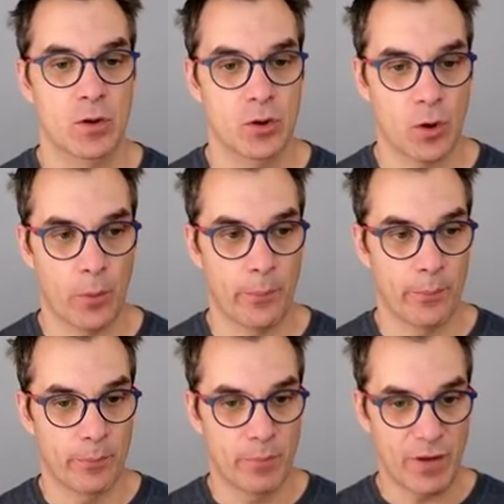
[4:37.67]
So
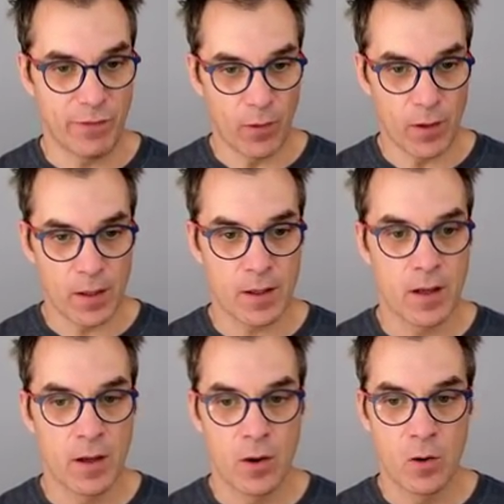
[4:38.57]
before
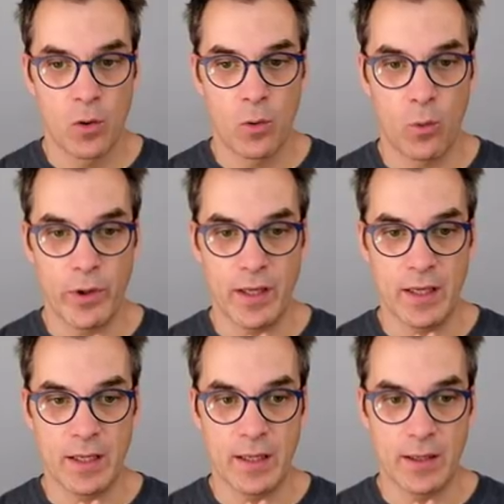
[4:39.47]

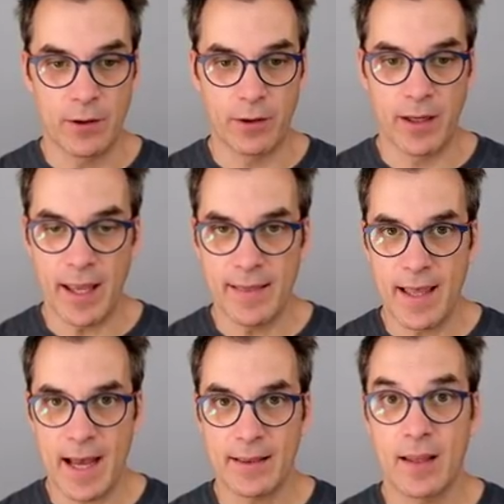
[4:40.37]
we create
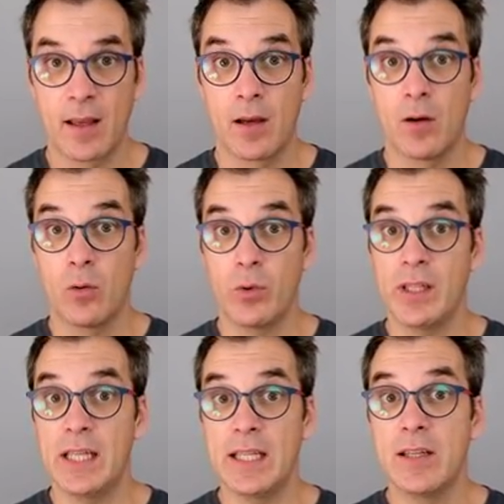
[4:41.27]
that, we
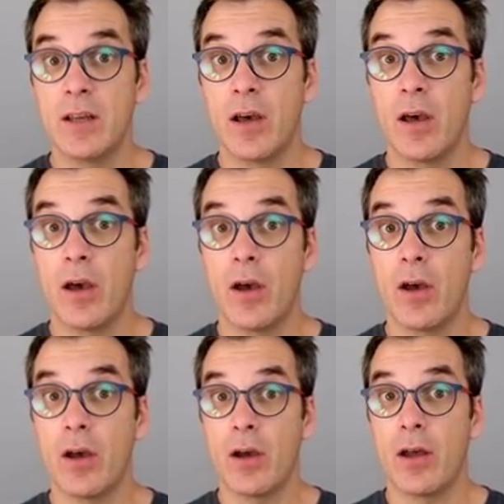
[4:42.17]
need
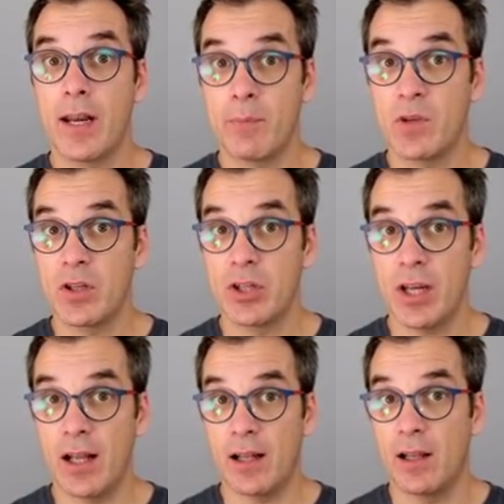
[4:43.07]
an empty
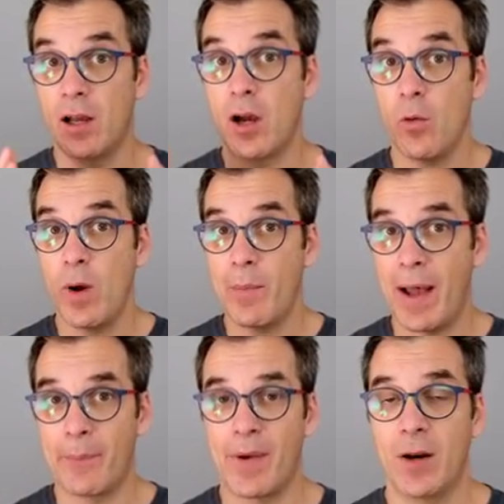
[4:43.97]
shell, a web
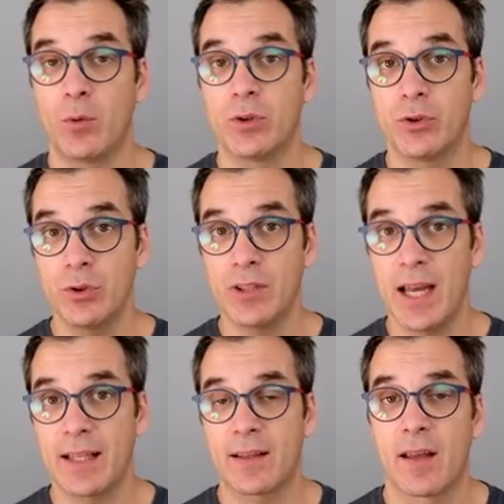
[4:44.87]
app. And we'll do
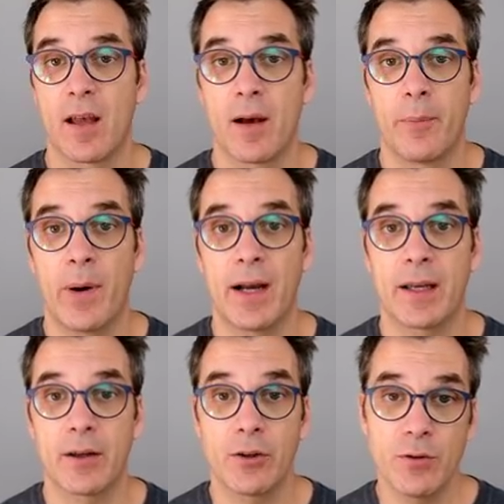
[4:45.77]
that
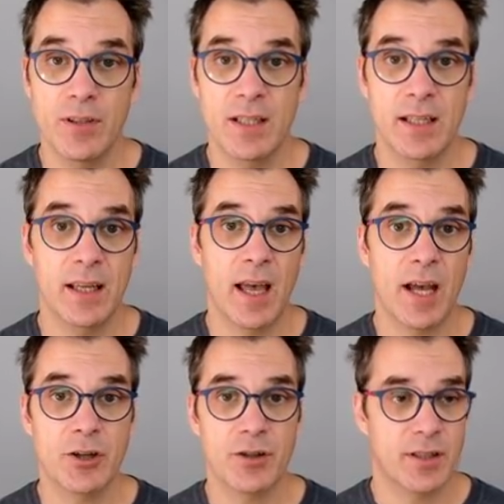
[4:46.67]
by using
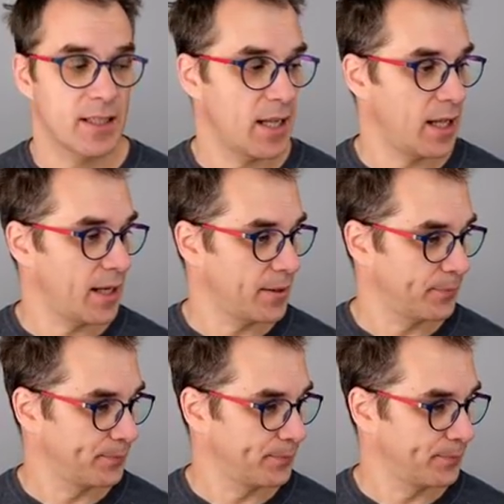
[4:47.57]
Azure CLI.